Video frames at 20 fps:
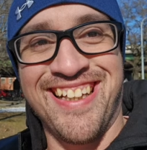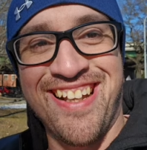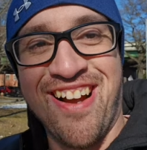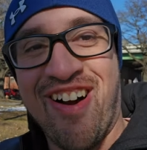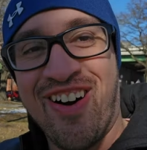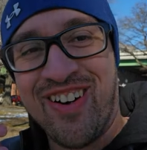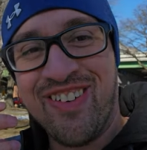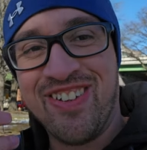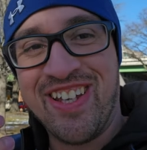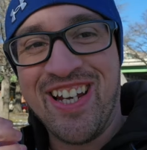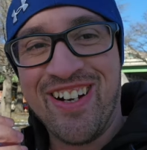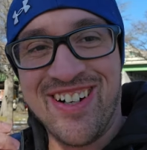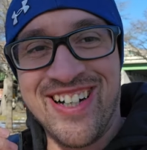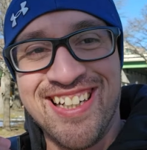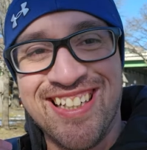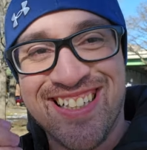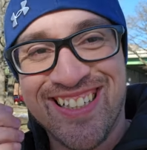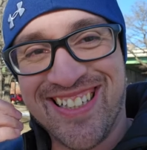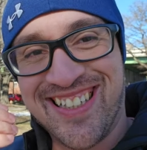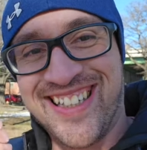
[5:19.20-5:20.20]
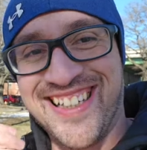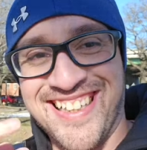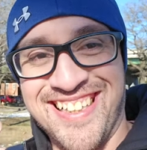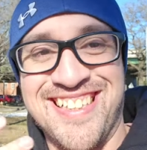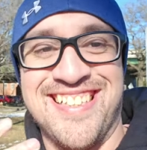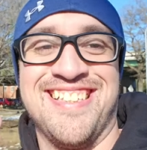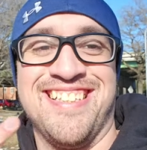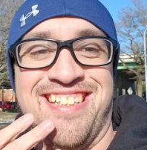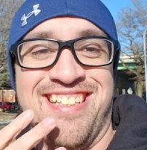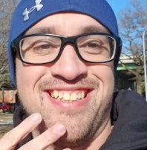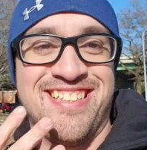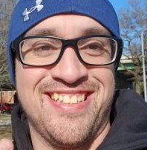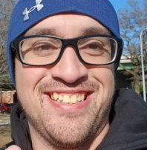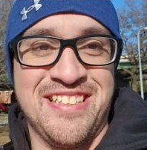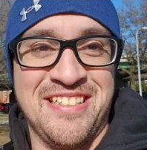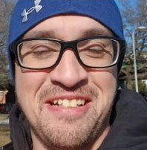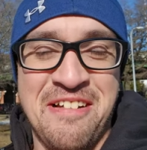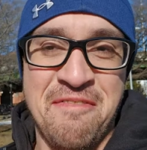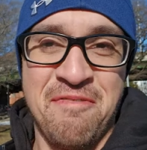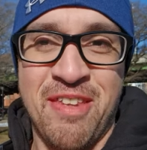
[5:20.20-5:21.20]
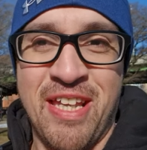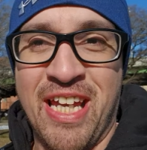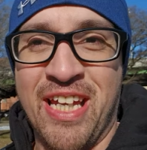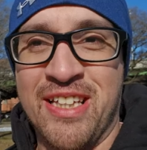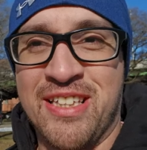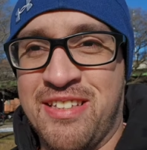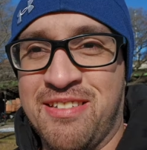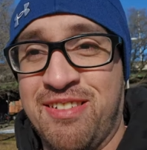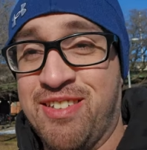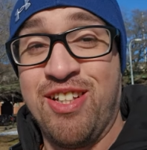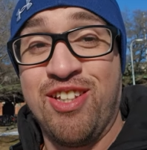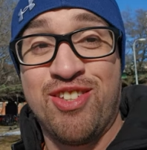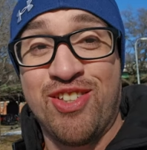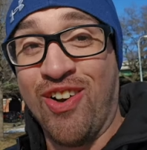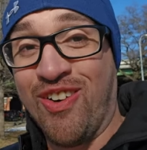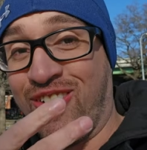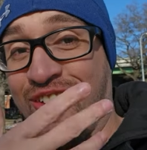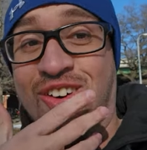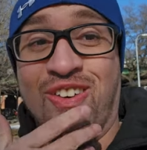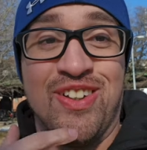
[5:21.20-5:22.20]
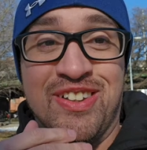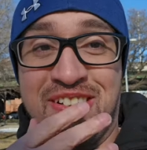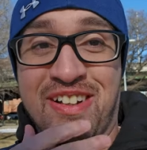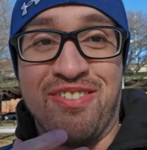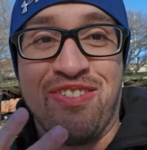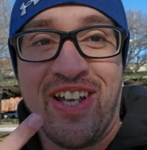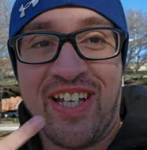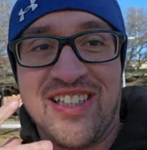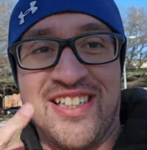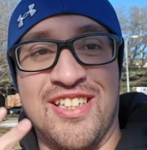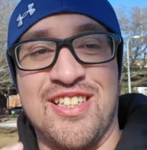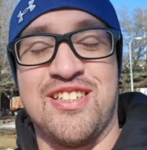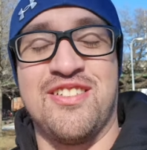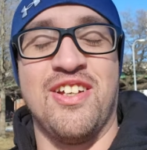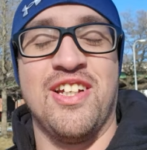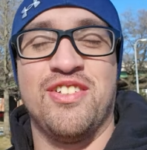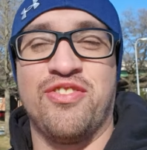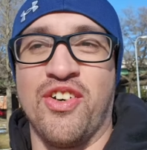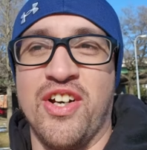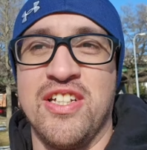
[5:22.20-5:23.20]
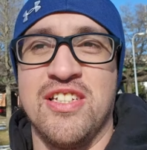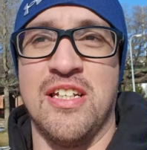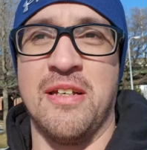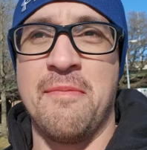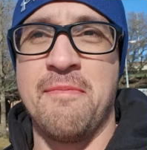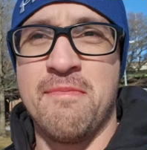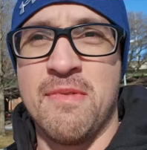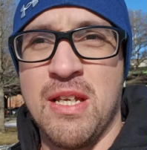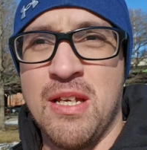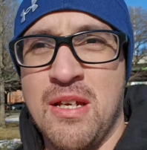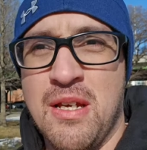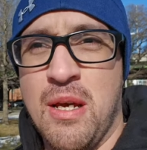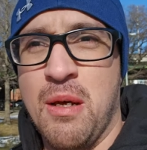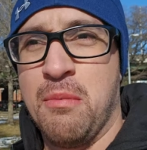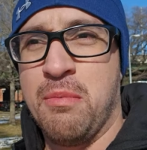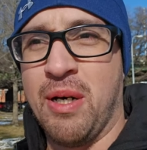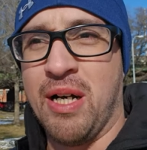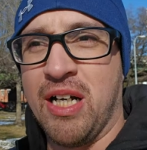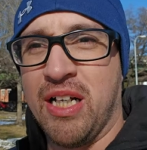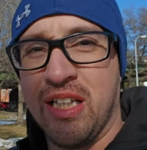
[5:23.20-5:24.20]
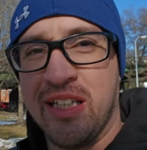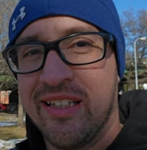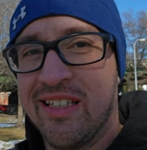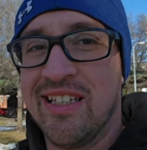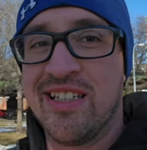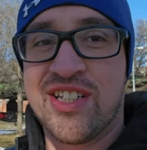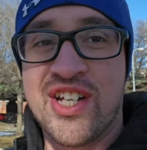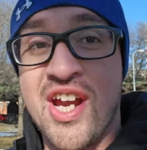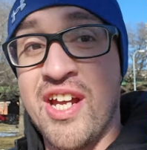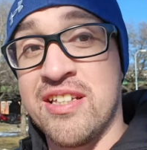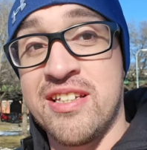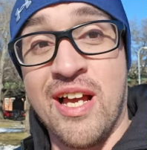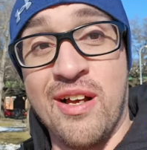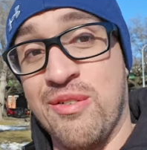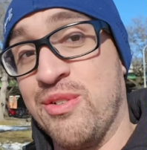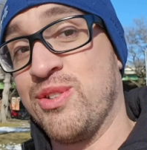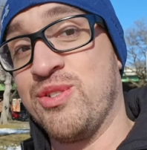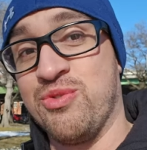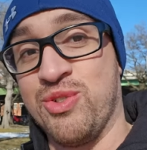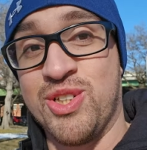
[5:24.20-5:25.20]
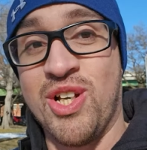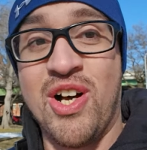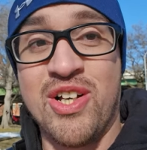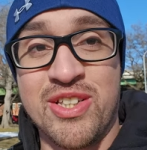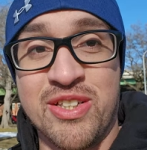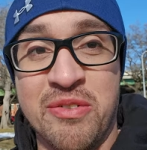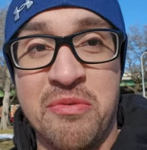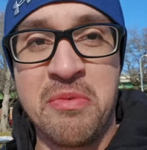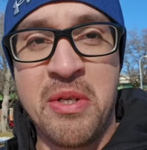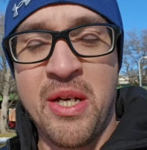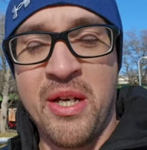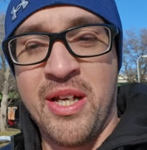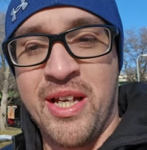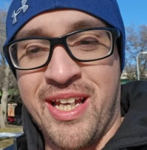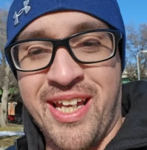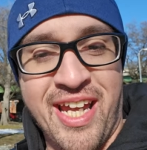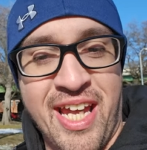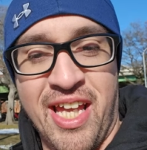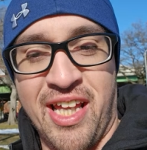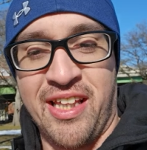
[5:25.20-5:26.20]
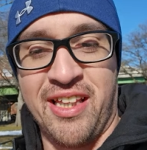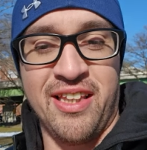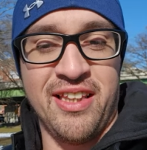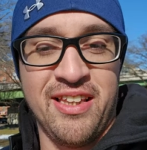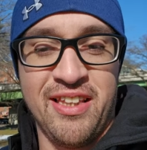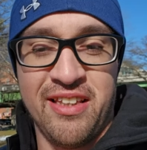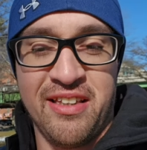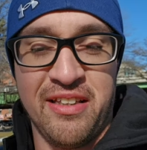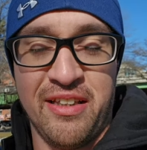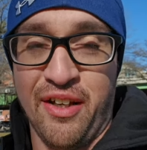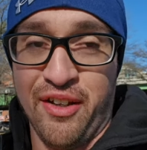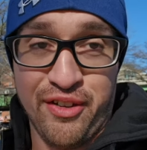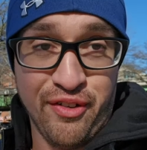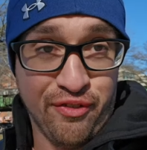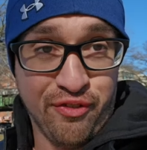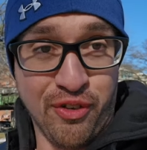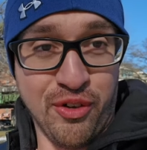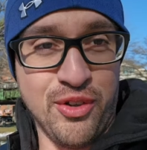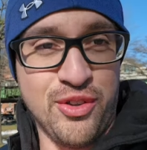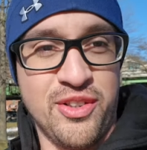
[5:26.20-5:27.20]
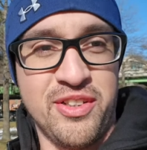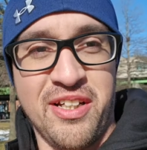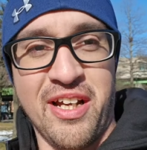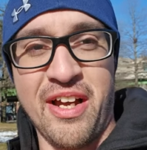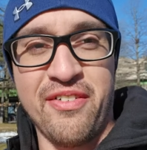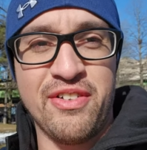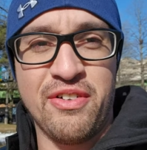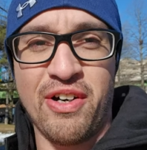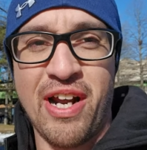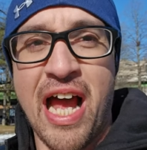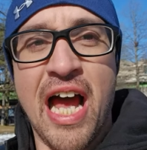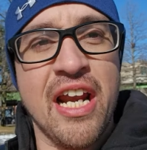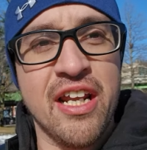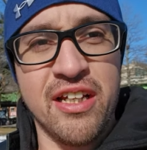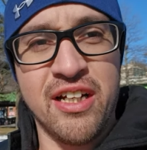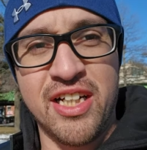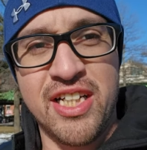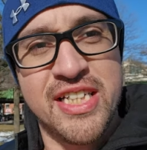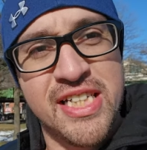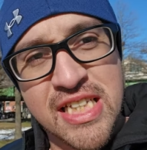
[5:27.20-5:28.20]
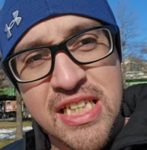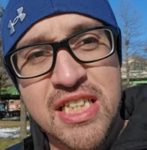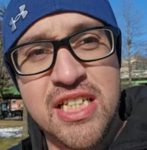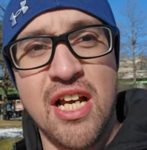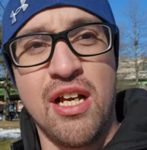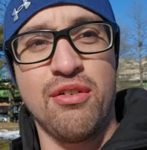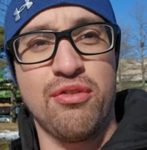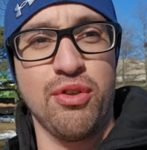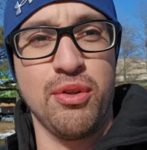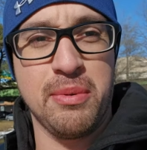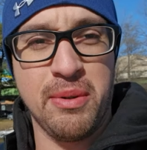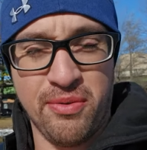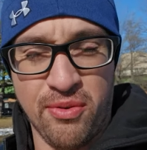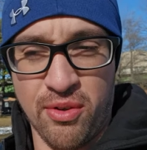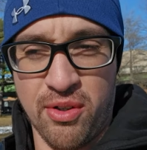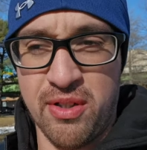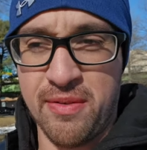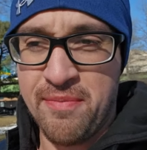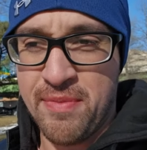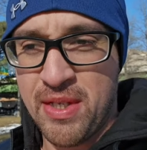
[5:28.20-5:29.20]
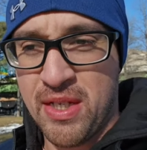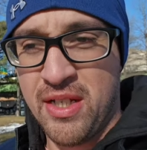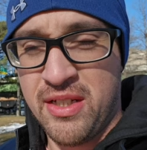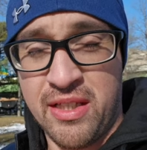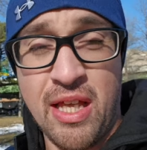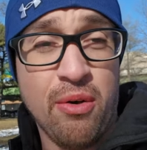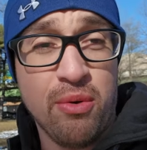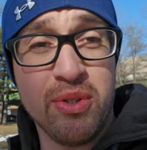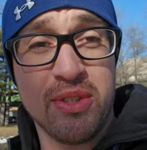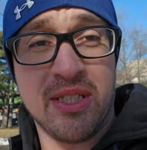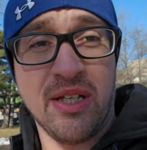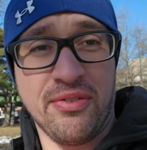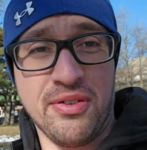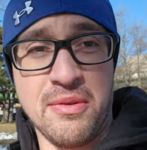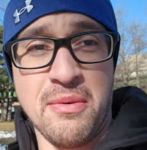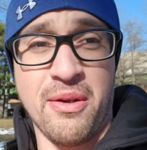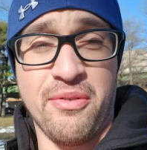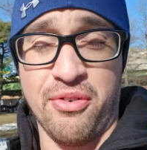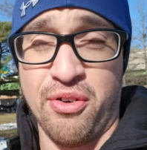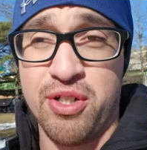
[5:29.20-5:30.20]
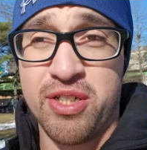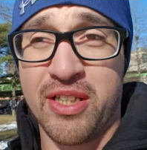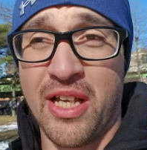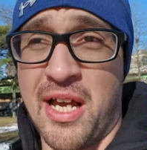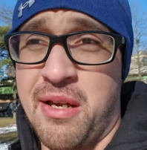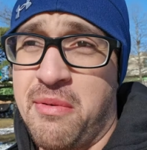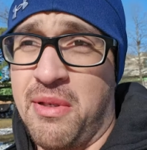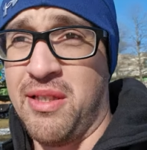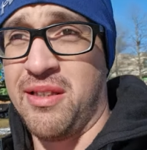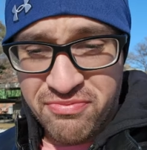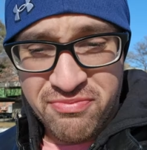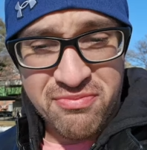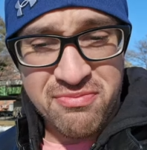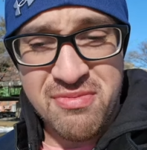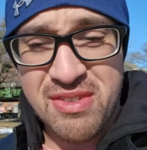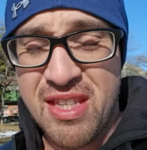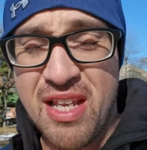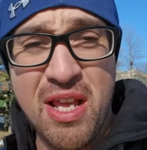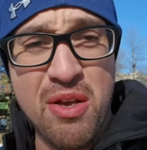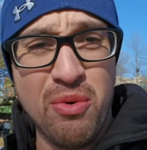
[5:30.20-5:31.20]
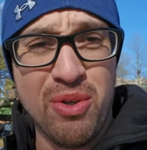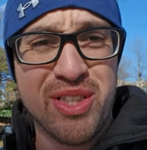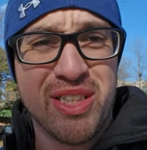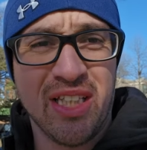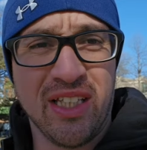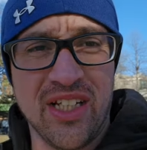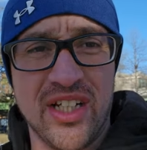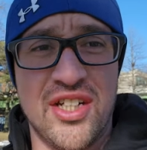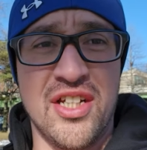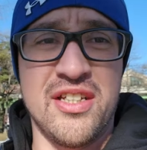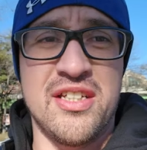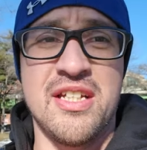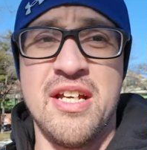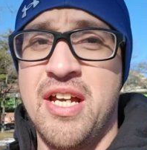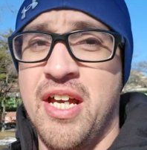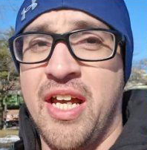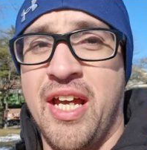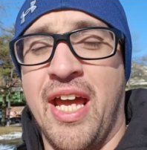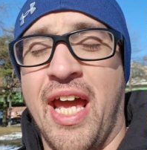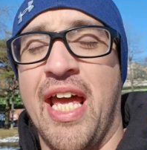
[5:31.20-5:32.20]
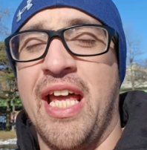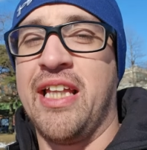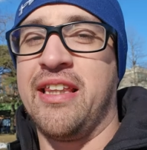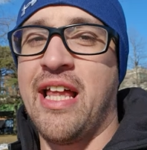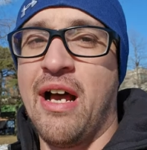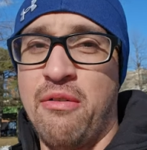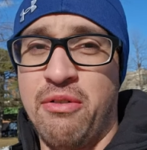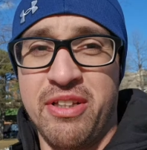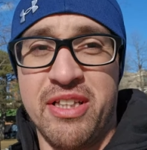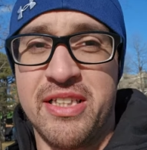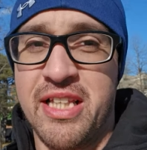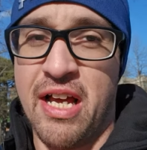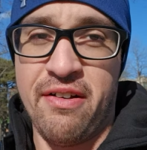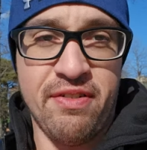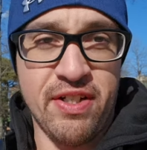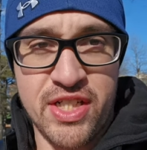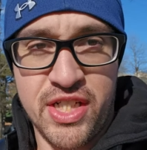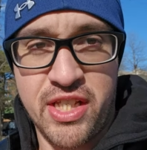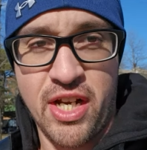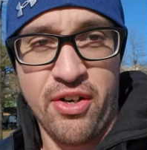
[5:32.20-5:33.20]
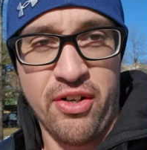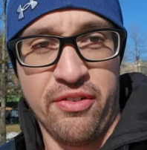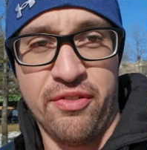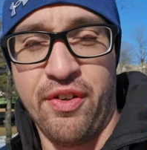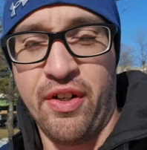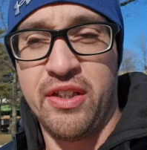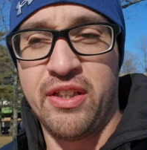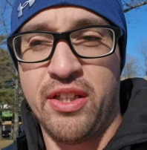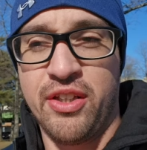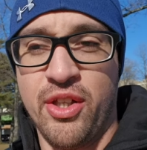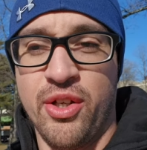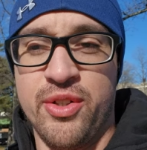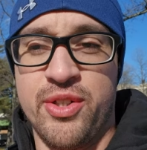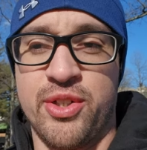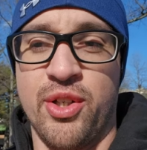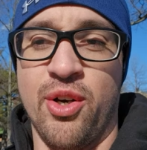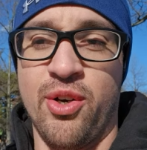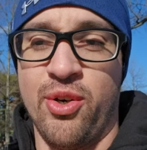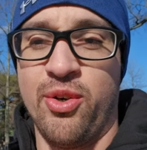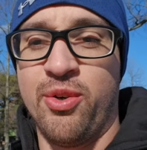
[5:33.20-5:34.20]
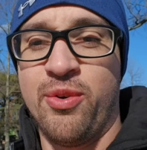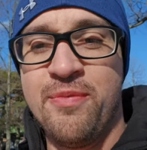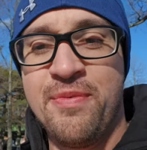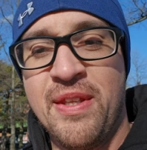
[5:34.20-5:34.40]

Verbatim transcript: hard of hearing just because it's it's it's so cold in my face. It's, it's freezing. But this Chinatown was, was awesome. It the, the food I've never had a Xinjiang food before. That was definitely my first time, and it was delicious. It, that one is not vegetarian friendly though, so